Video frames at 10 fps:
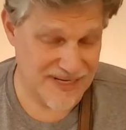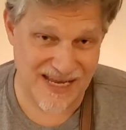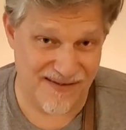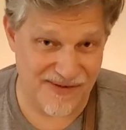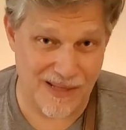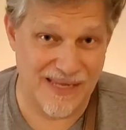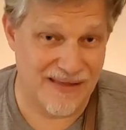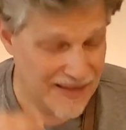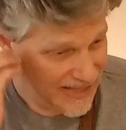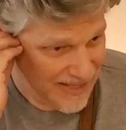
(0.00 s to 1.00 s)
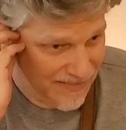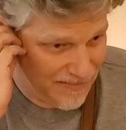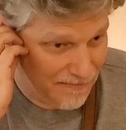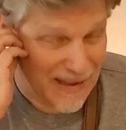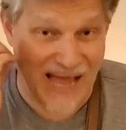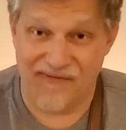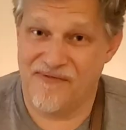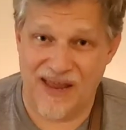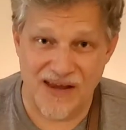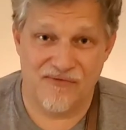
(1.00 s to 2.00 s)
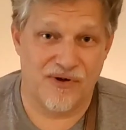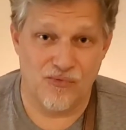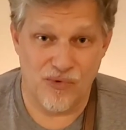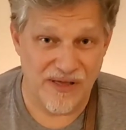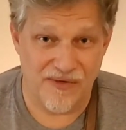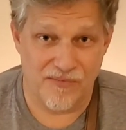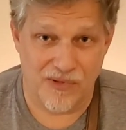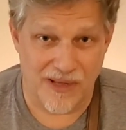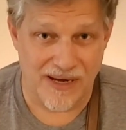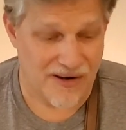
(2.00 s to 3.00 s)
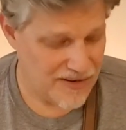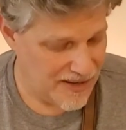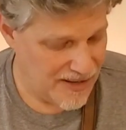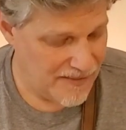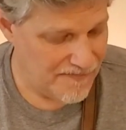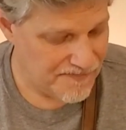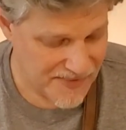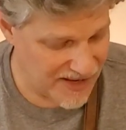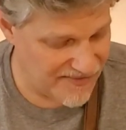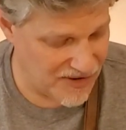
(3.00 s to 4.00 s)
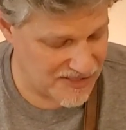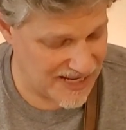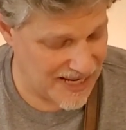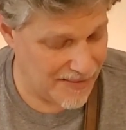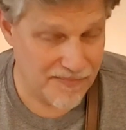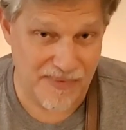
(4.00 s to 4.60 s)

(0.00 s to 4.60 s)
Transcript: Definitely my favorite rhythm player of all time.